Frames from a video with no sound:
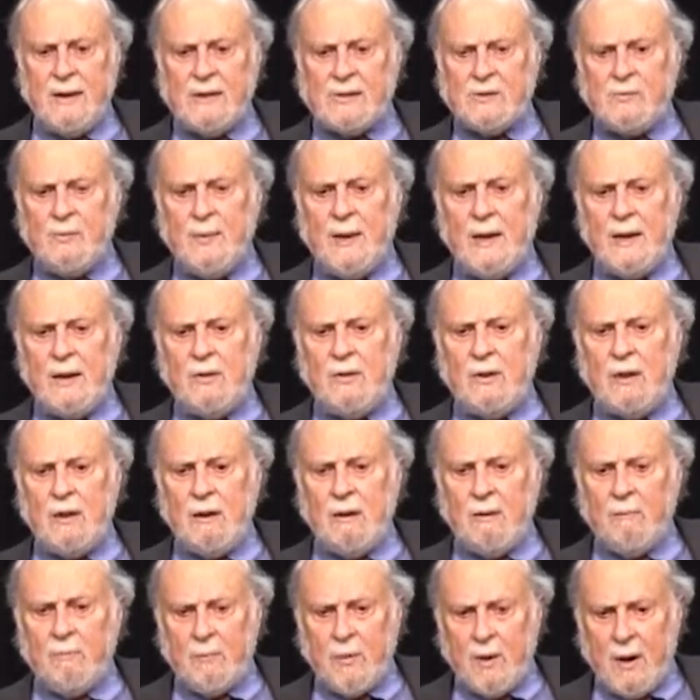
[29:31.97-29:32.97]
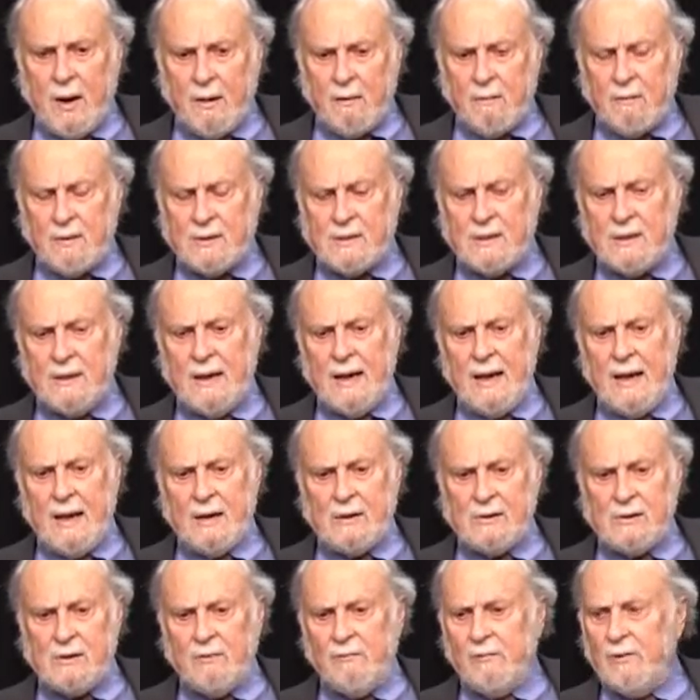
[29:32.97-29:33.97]
has made the progress it
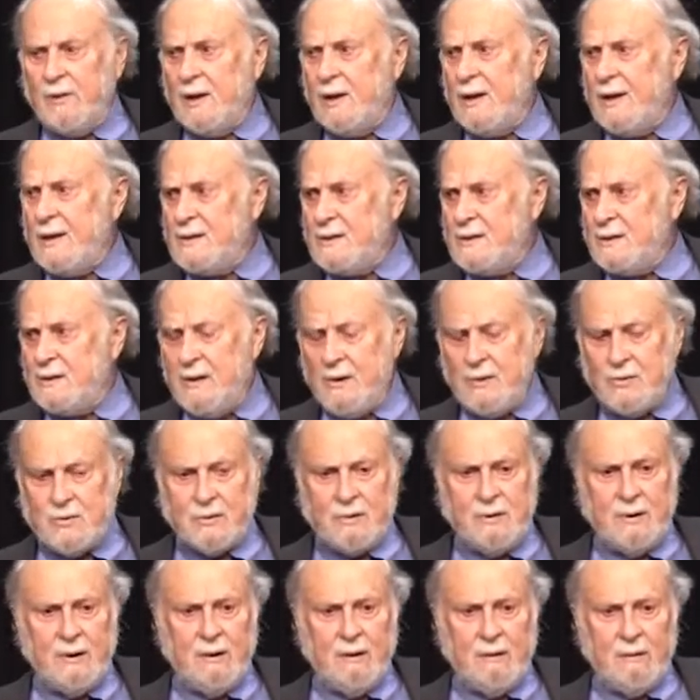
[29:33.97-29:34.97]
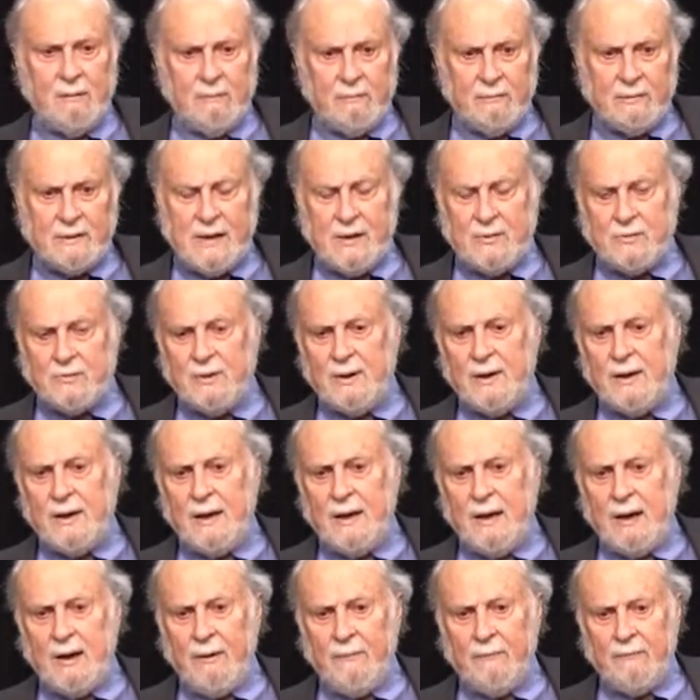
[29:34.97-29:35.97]
has over the last century or century and a
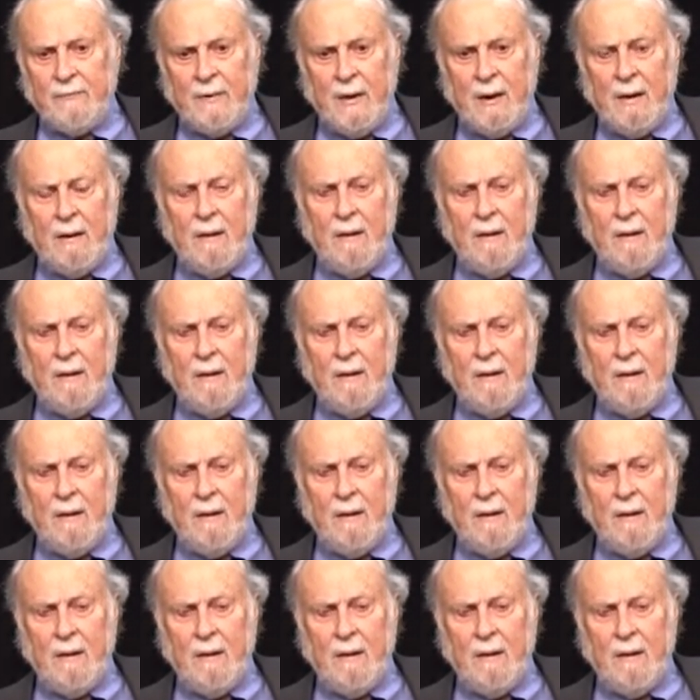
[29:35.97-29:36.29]
half,